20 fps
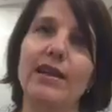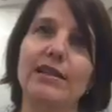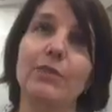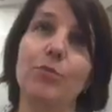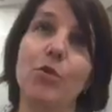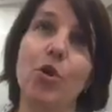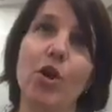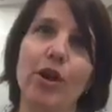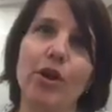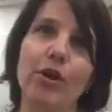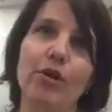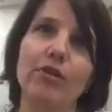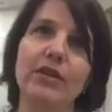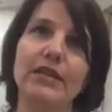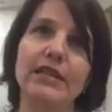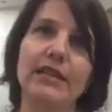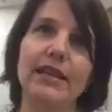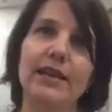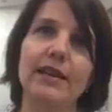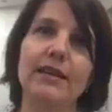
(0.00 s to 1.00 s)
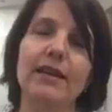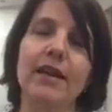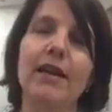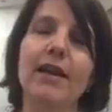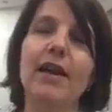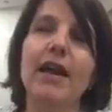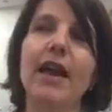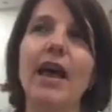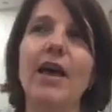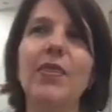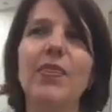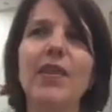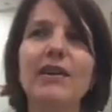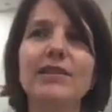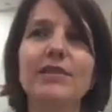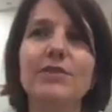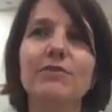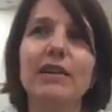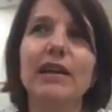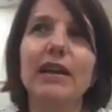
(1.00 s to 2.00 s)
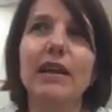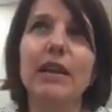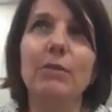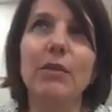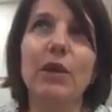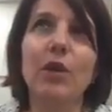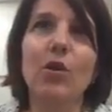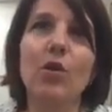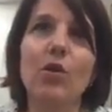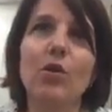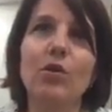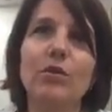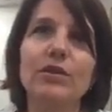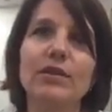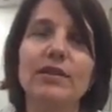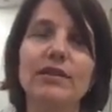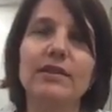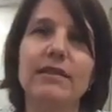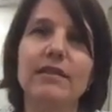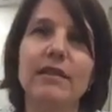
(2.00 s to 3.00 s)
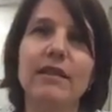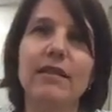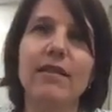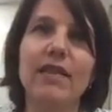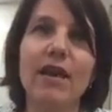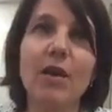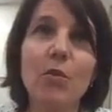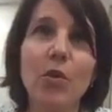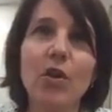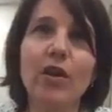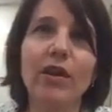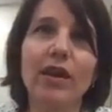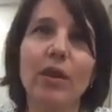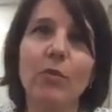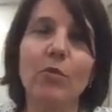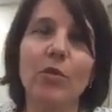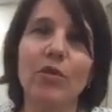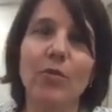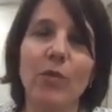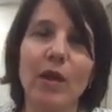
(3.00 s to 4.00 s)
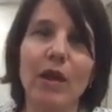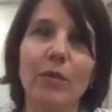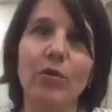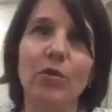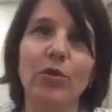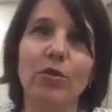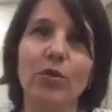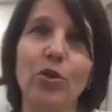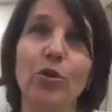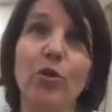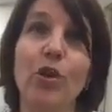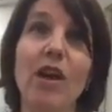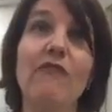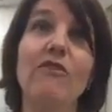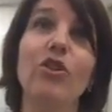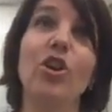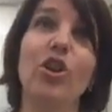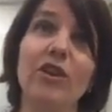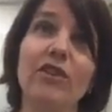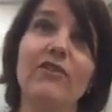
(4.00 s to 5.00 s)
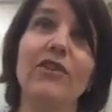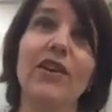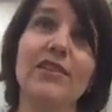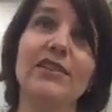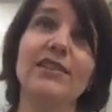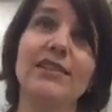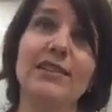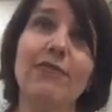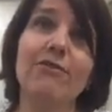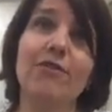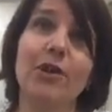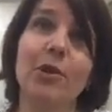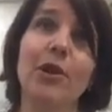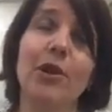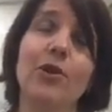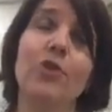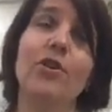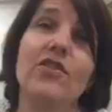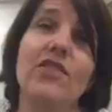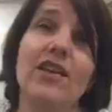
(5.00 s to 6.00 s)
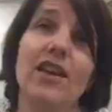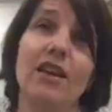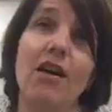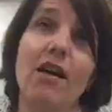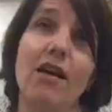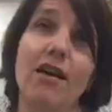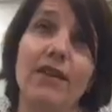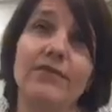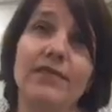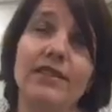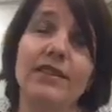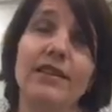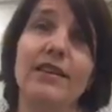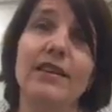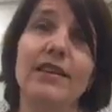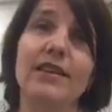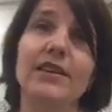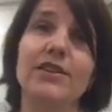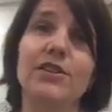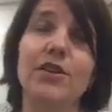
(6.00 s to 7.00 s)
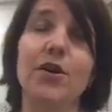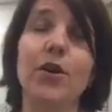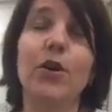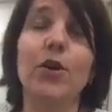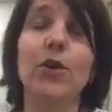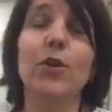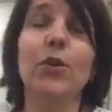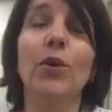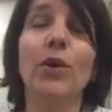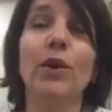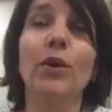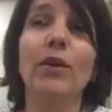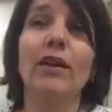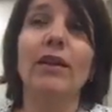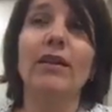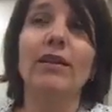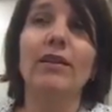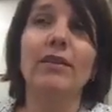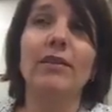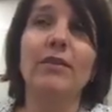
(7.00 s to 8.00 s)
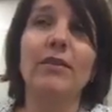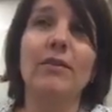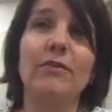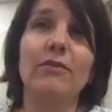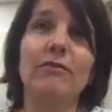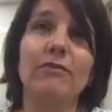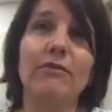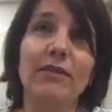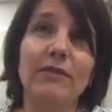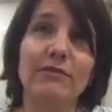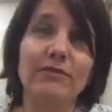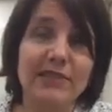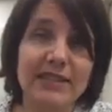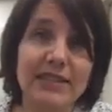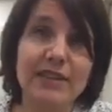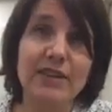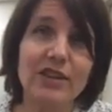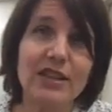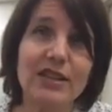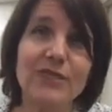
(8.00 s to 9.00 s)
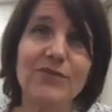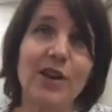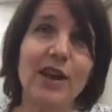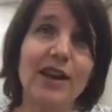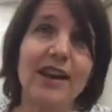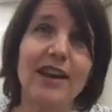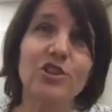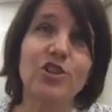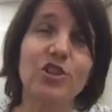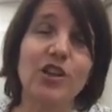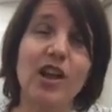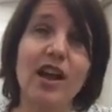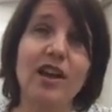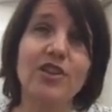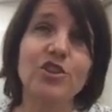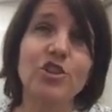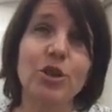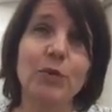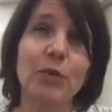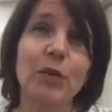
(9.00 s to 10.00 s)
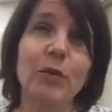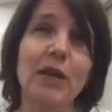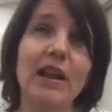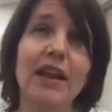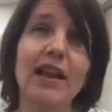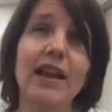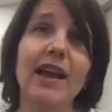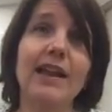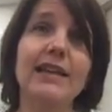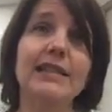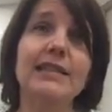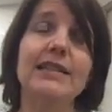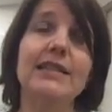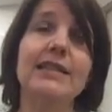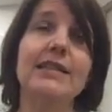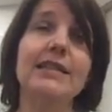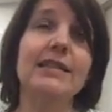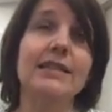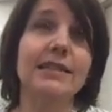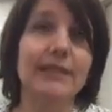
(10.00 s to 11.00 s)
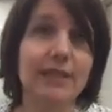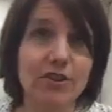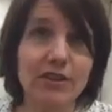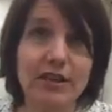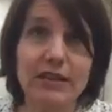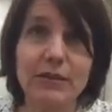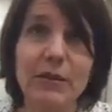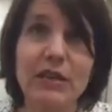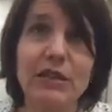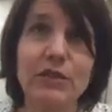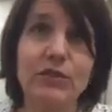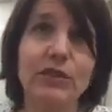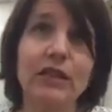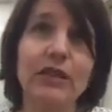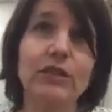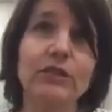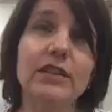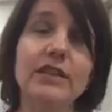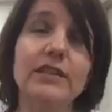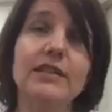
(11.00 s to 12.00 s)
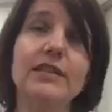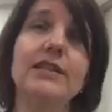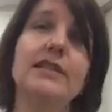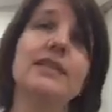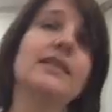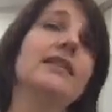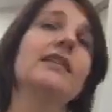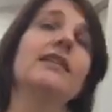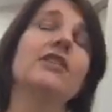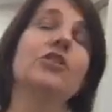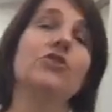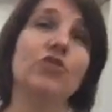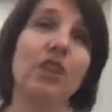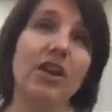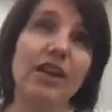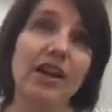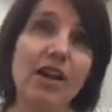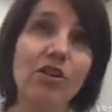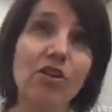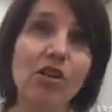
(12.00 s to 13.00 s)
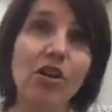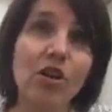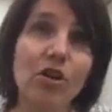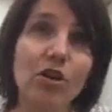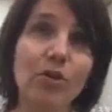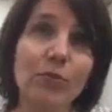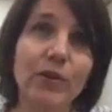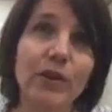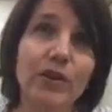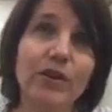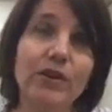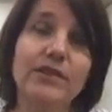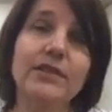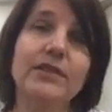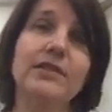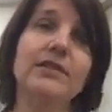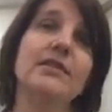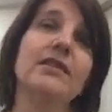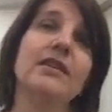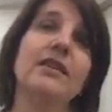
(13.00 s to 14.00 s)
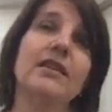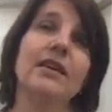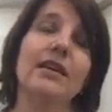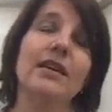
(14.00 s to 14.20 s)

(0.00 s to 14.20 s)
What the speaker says: as a priority. And that's really because they're working with people who have a lot of other stuff going on in their lives. So serious financial hardship in many cases, serious mental illness, drug and alcohol abuse,